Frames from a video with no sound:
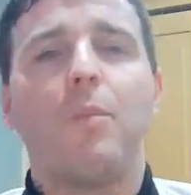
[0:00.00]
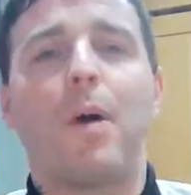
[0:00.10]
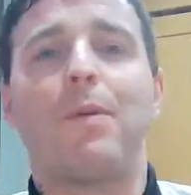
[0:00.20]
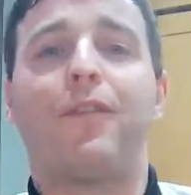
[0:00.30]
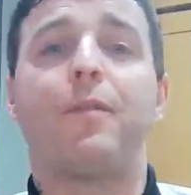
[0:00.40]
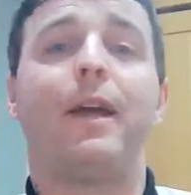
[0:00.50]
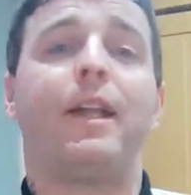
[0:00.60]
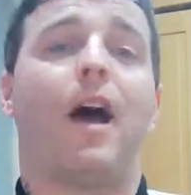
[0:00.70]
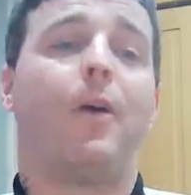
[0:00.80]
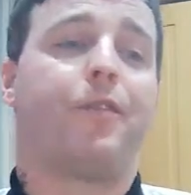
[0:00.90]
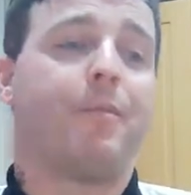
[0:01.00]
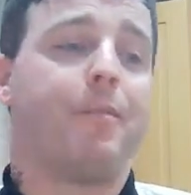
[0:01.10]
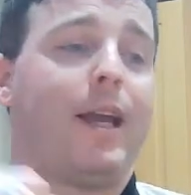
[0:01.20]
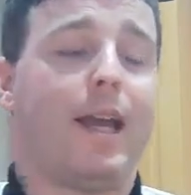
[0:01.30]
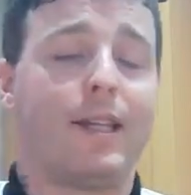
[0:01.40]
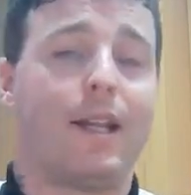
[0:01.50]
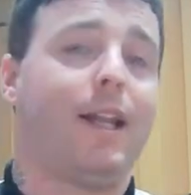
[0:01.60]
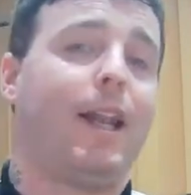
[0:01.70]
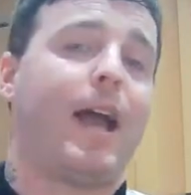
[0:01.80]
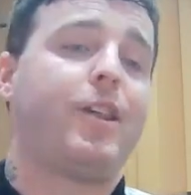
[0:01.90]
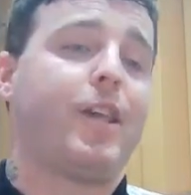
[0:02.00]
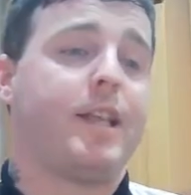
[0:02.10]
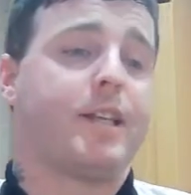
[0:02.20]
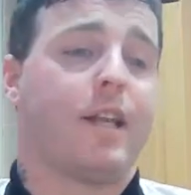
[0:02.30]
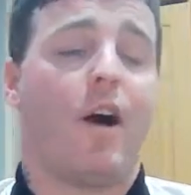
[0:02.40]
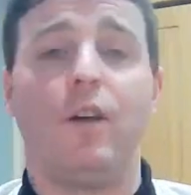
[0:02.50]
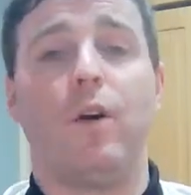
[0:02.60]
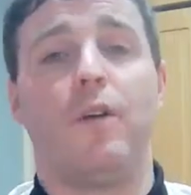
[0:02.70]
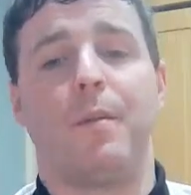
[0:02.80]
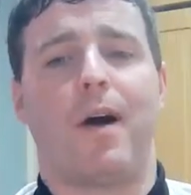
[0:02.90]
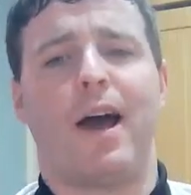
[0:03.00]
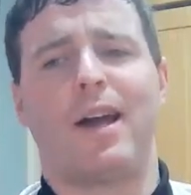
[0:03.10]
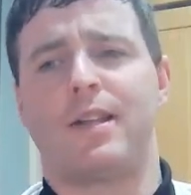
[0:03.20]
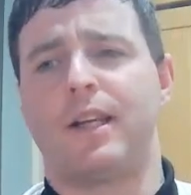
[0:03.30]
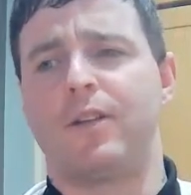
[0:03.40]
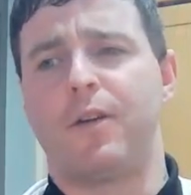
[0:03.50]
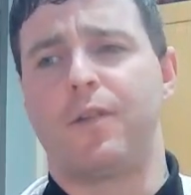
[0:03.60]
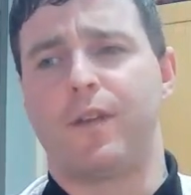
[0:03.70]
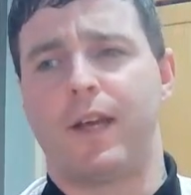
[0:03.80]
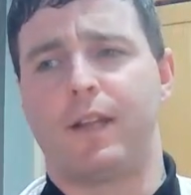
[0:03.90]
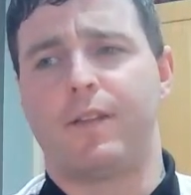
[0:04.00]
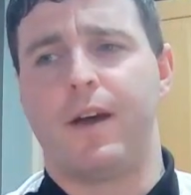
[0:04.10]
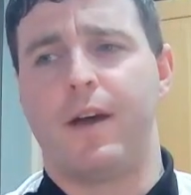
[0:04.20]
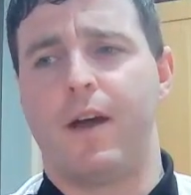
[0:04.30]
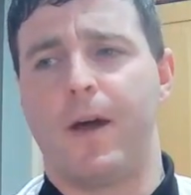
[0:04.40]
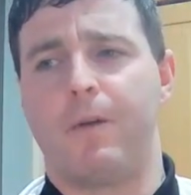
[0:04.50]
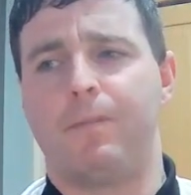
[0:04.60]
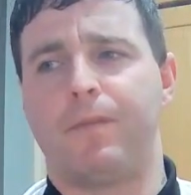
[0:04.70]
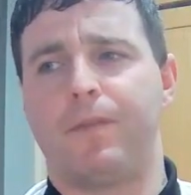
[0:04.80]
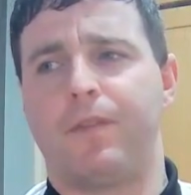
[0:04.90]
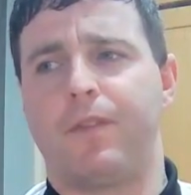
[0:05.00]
Bobby Firmino, for me, is a legend and I love him. I actually do think that